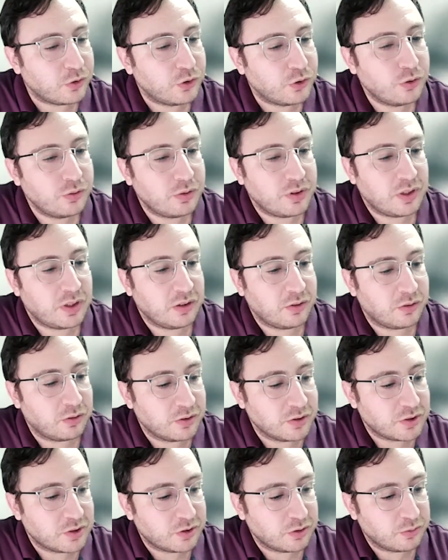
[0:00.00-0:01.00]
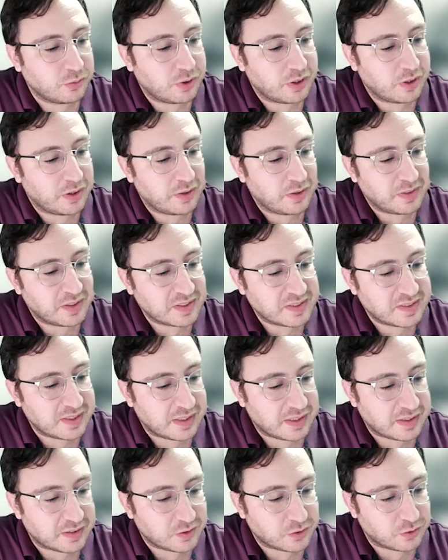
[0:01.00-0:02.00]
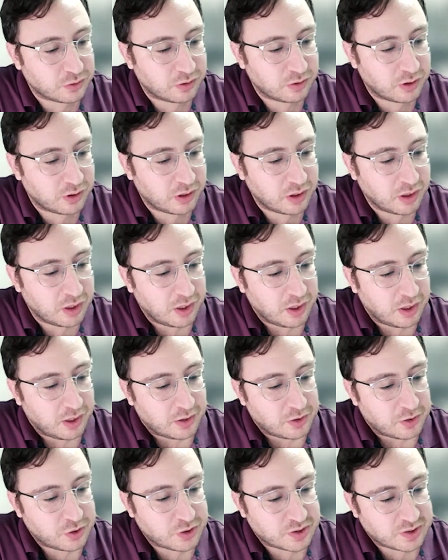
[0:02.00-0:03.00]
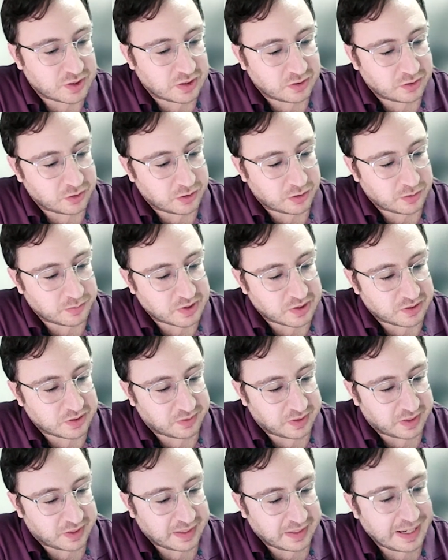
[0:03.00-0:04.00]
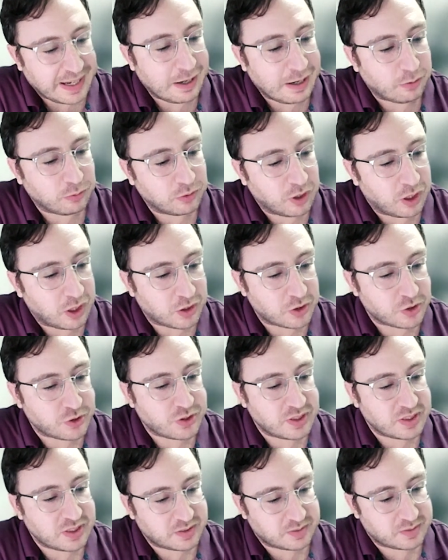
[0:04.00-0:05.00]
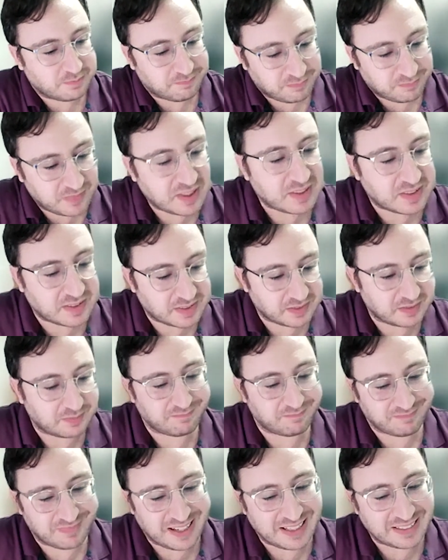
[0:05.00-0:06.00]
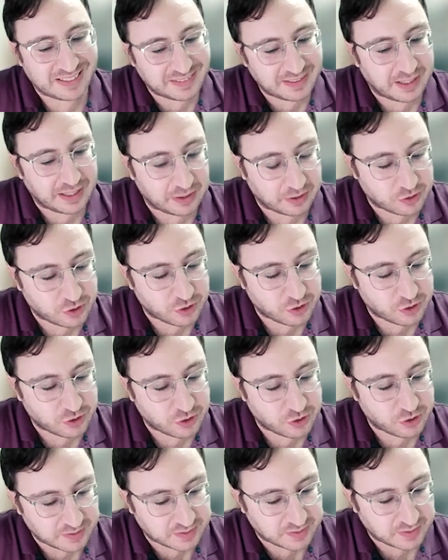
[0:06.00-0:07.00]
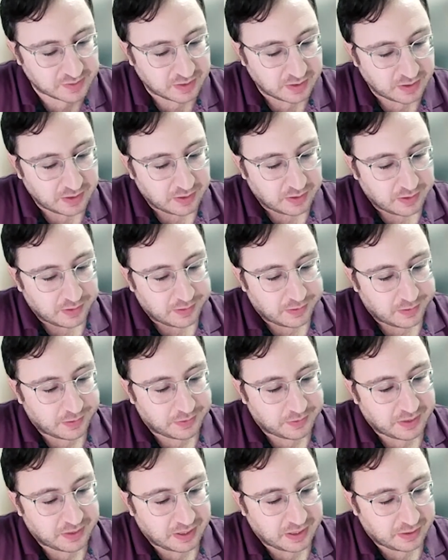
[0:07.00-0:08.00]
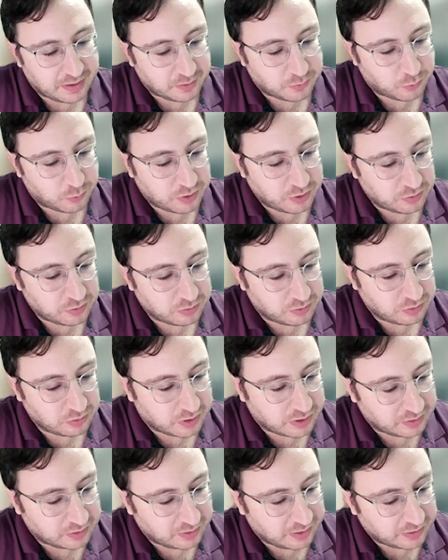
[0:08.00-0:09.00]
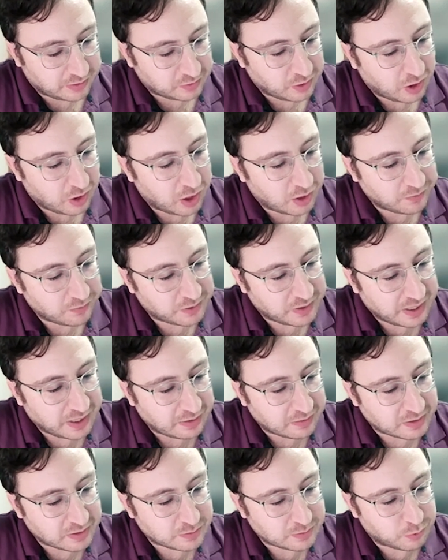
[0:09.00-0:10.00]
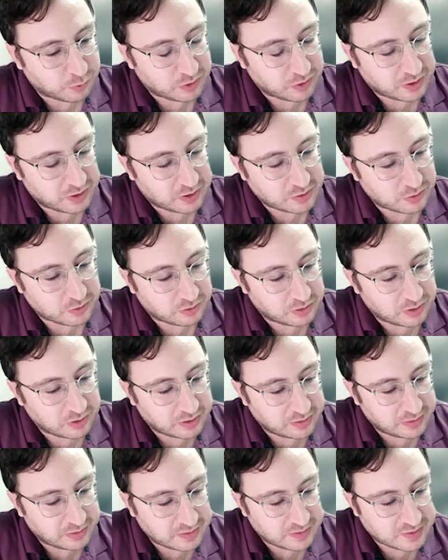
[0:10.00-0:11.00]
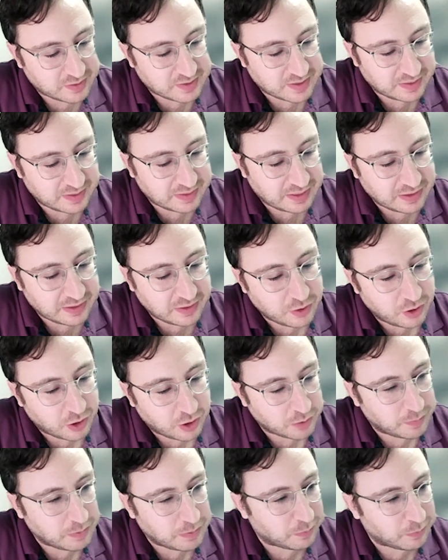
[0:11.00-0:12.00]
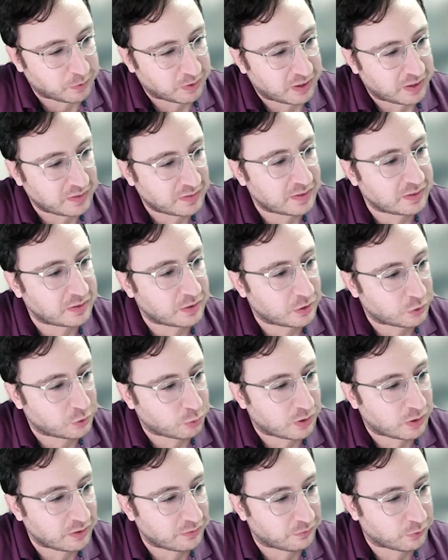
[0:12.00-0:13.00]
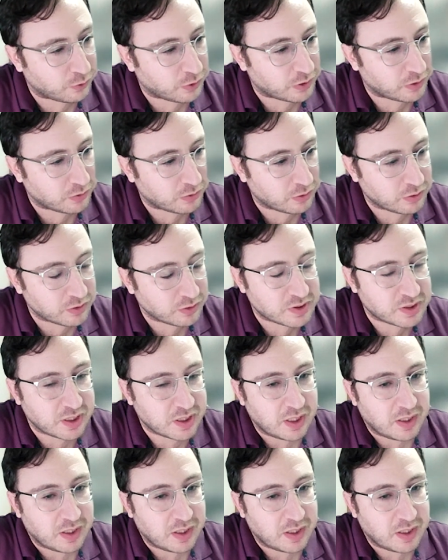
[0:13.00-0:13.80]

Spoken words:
Do you think also one of the things that I saw just in terms of like how large this ideology is, that when you look at like the Harvard Harris poll that I saw lately, it said that young people, 18 to 24-year-olds,